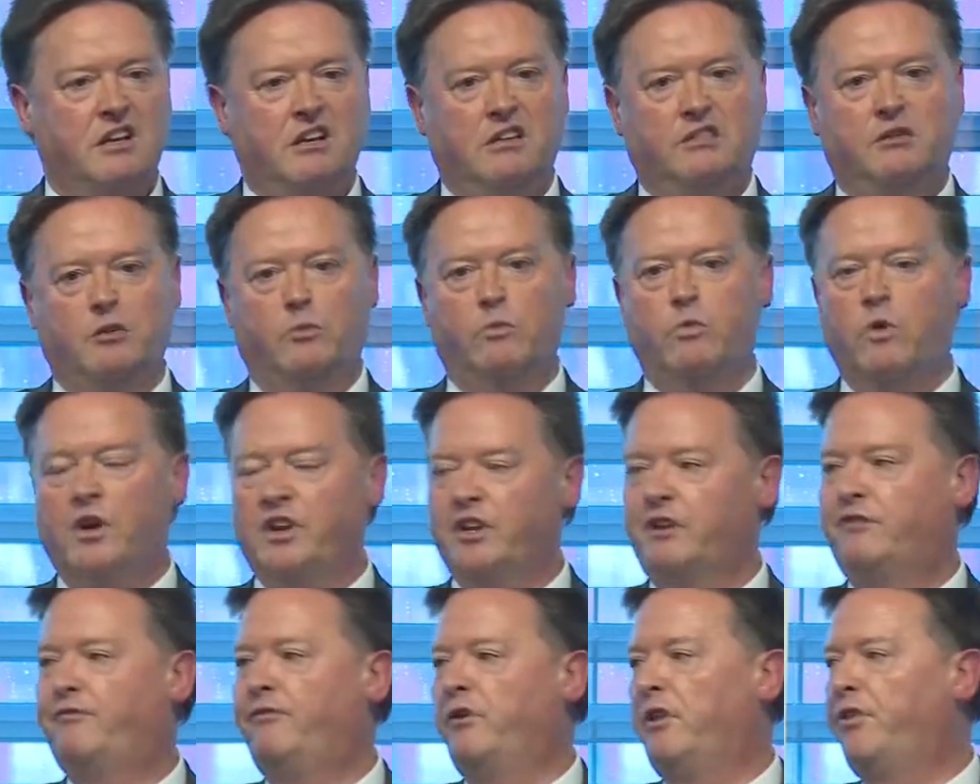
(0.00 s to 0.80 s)
the
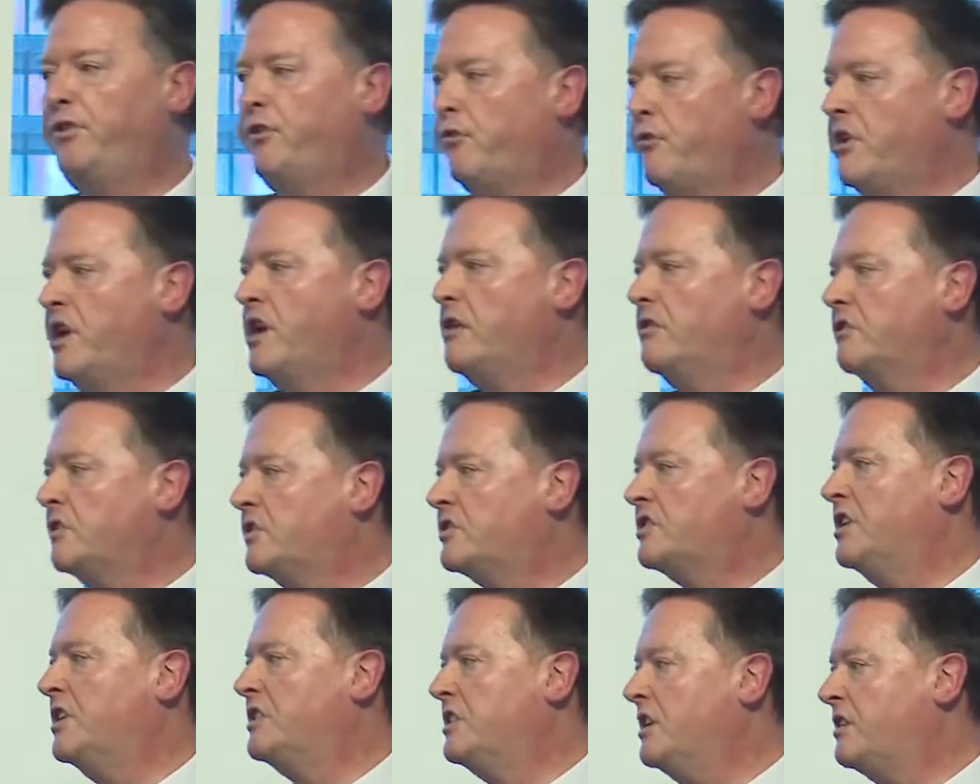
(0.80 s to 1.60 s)
wonderful
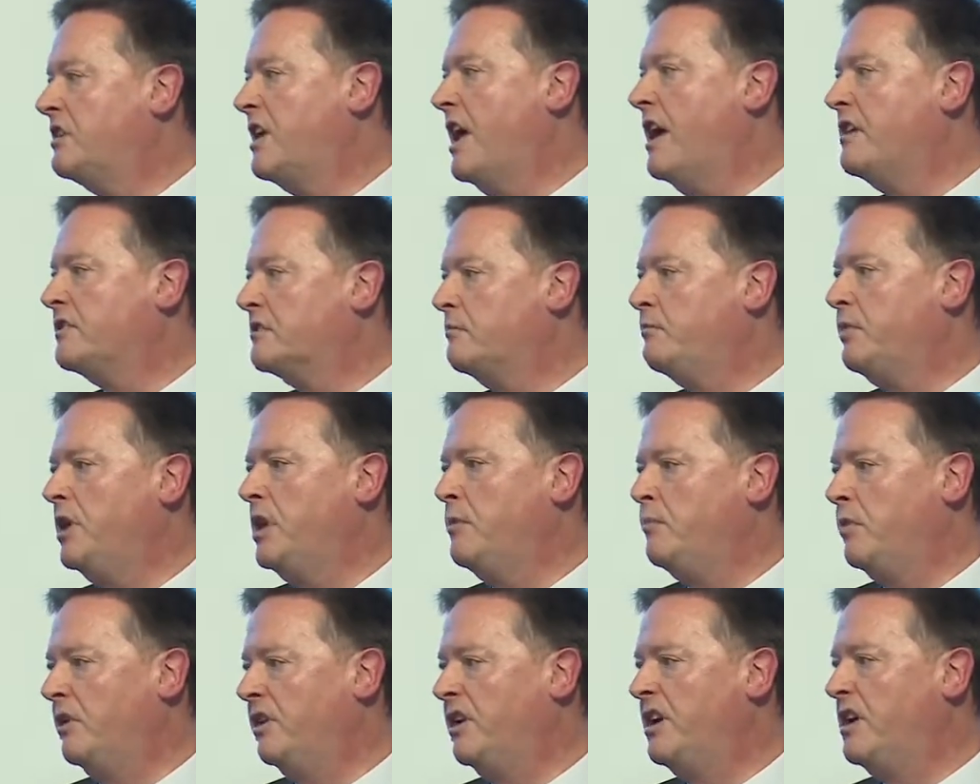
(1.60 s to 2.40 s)
360,000
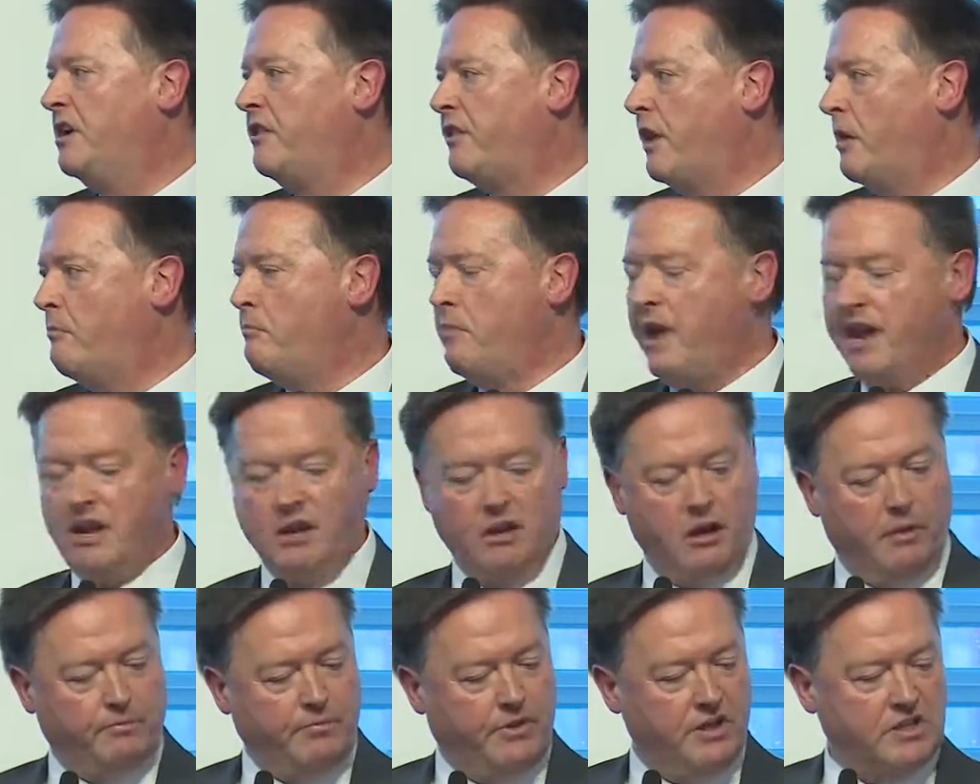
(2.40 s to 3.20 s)
people that make
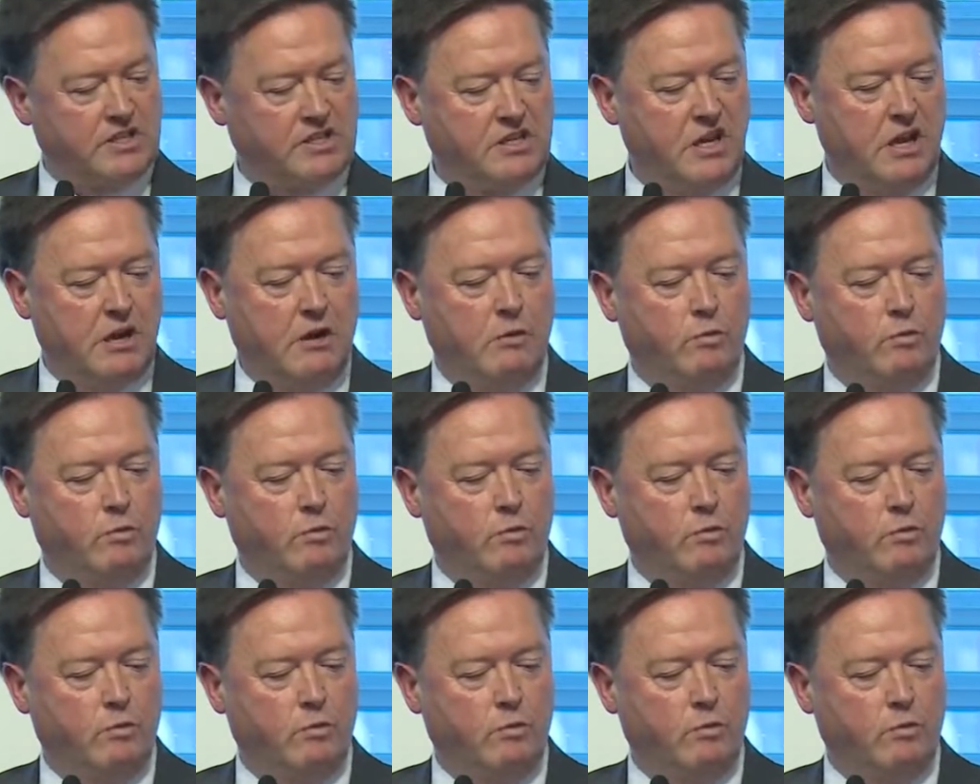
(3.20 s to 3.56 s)
up this